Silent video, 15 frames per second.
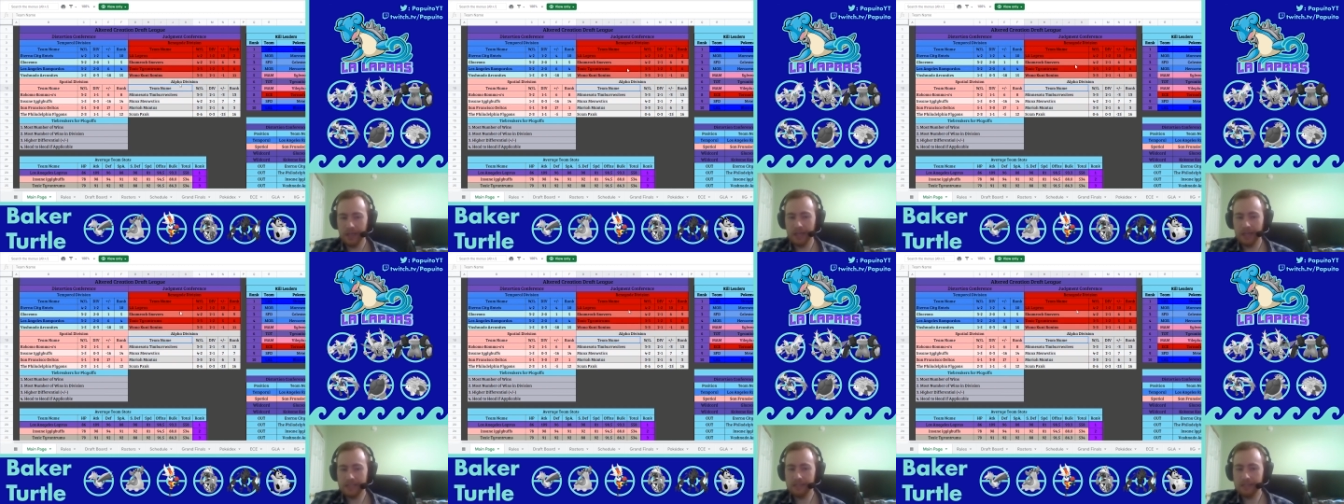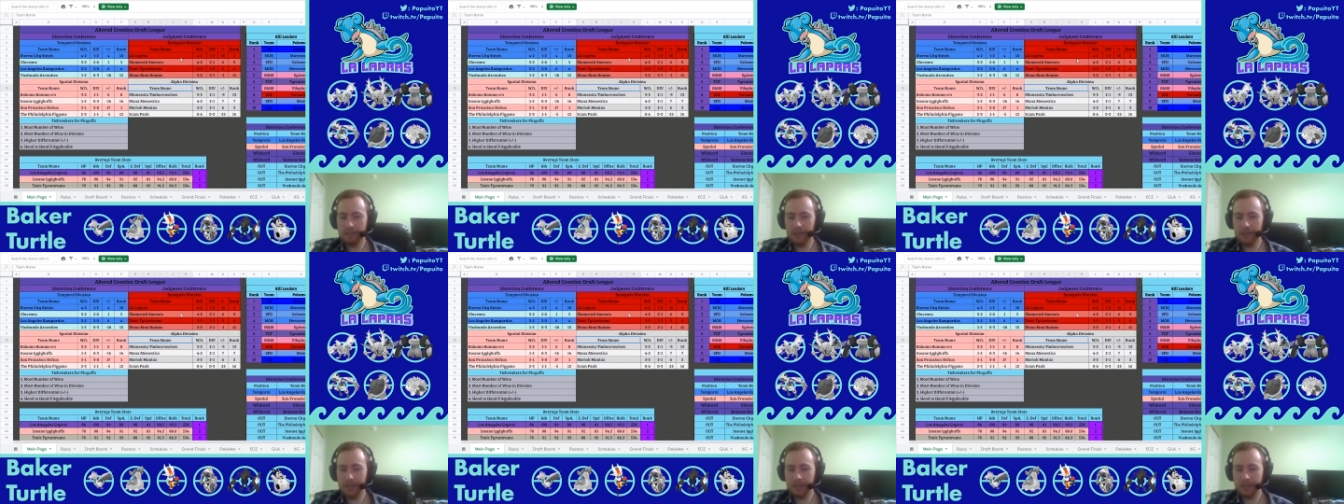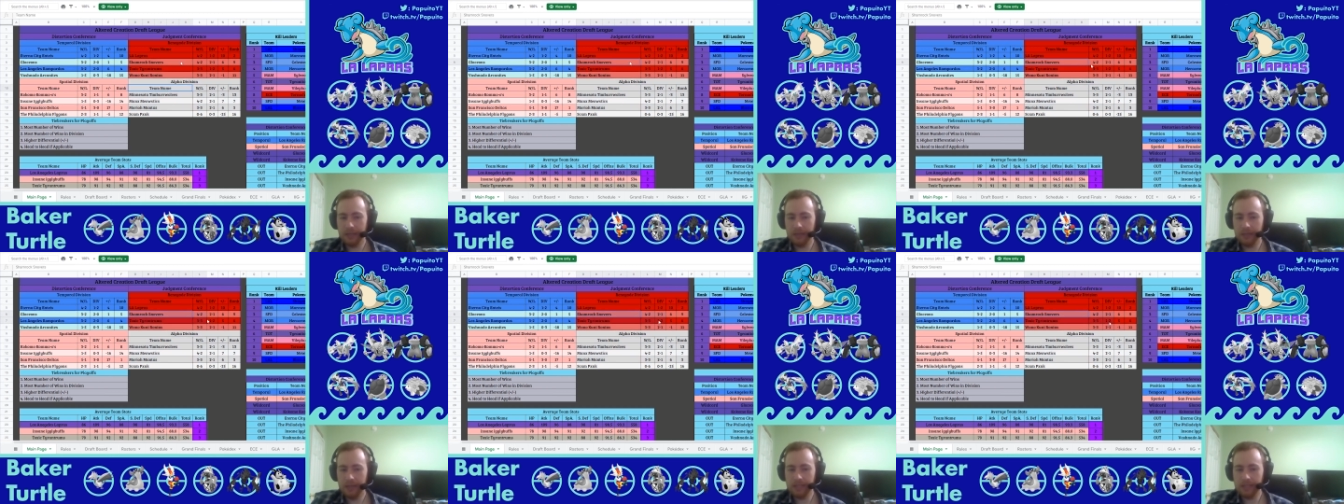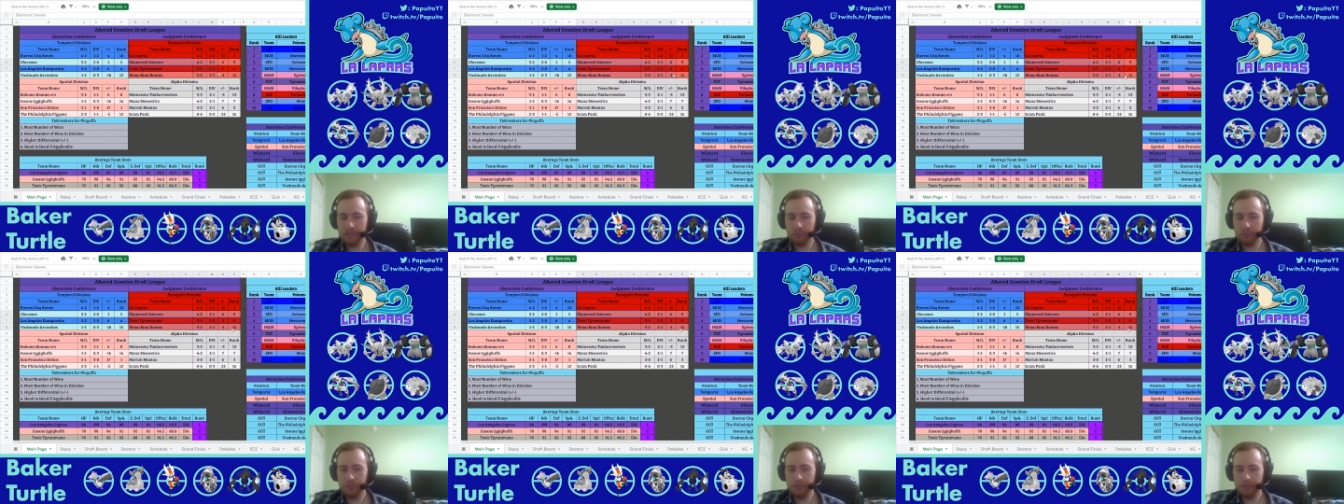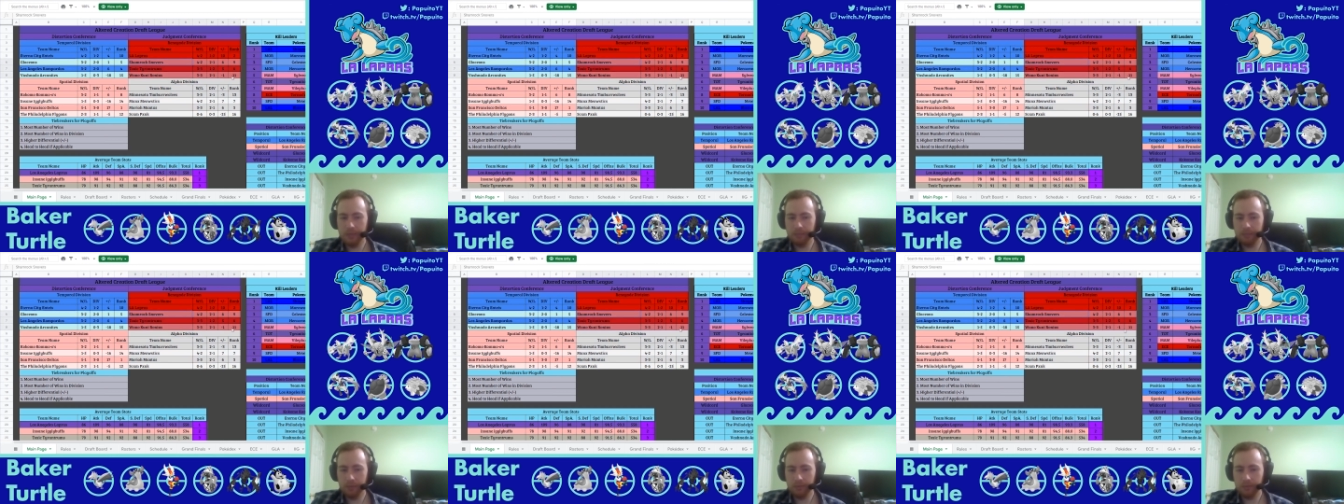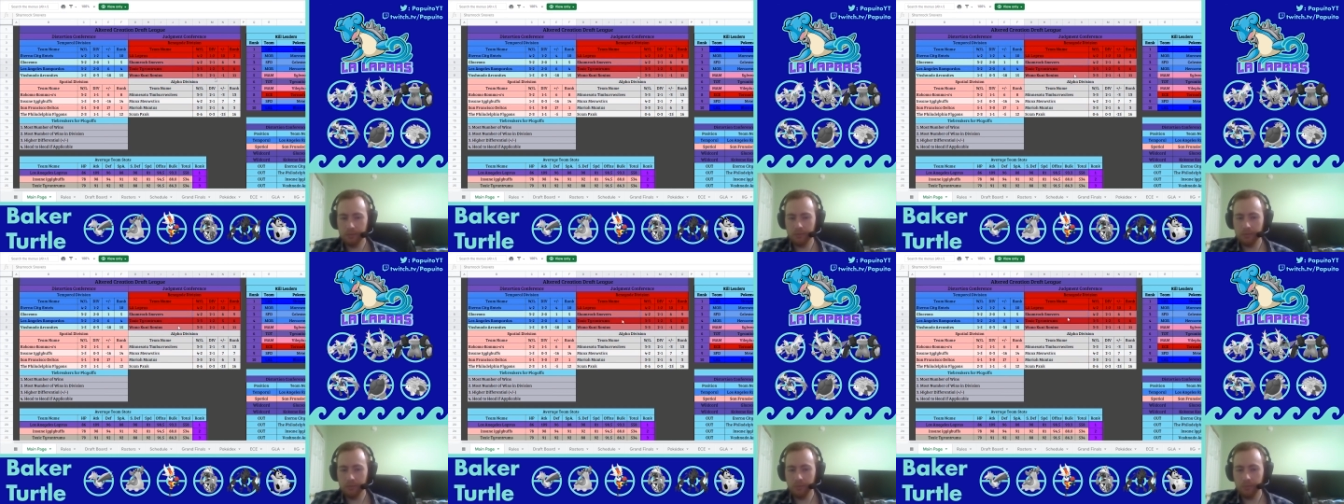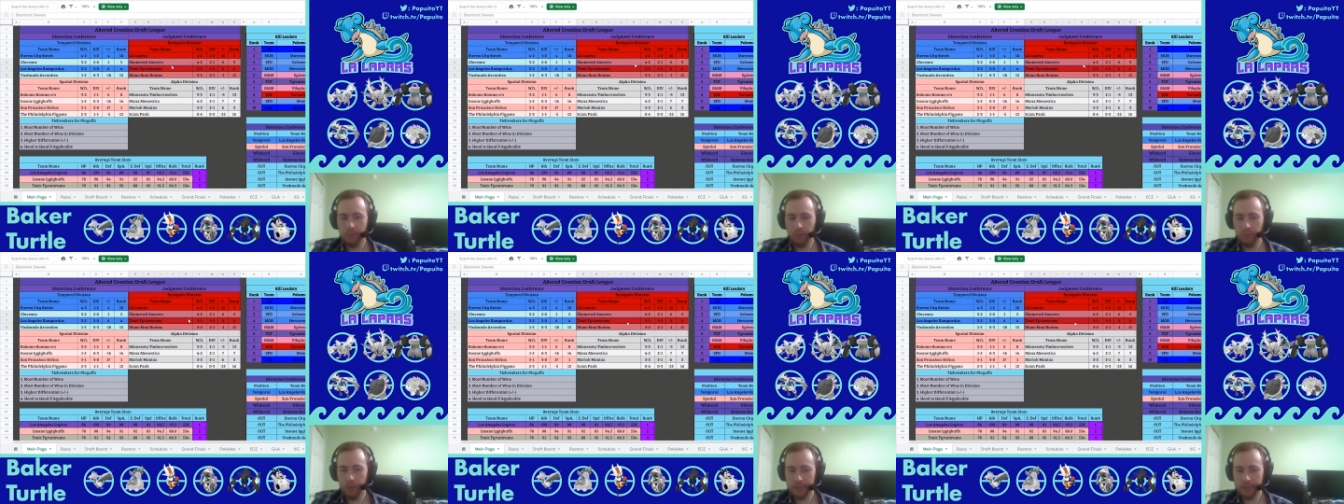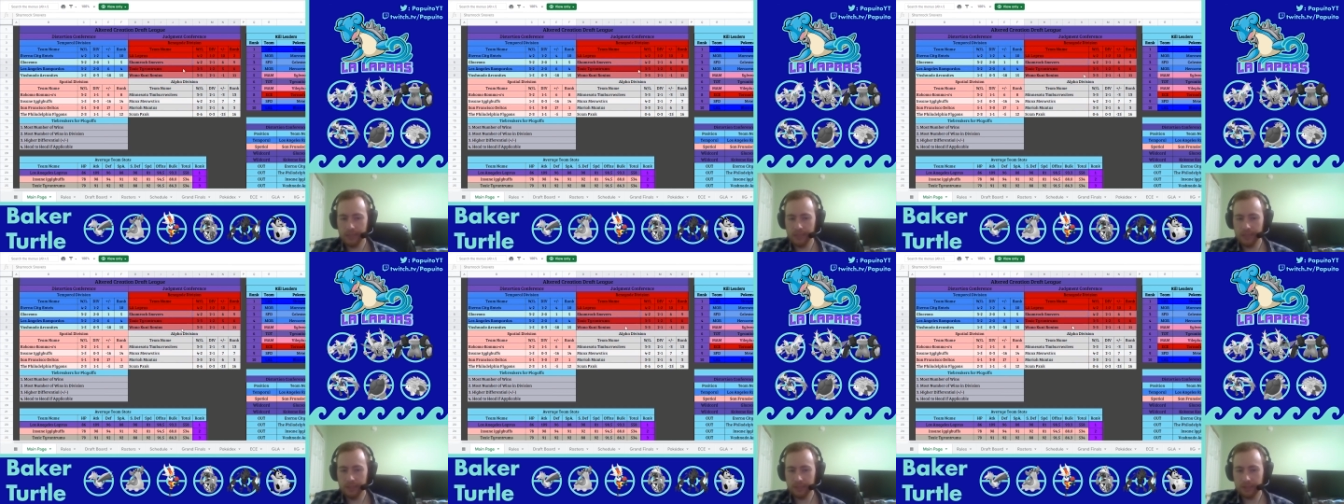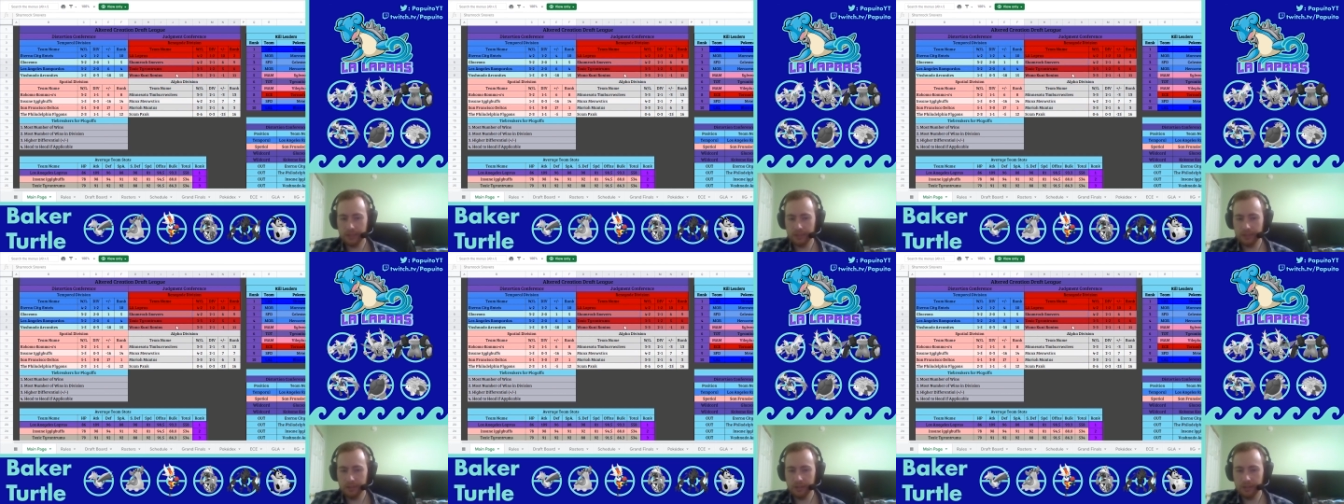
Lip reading: I still play these 3 people once each.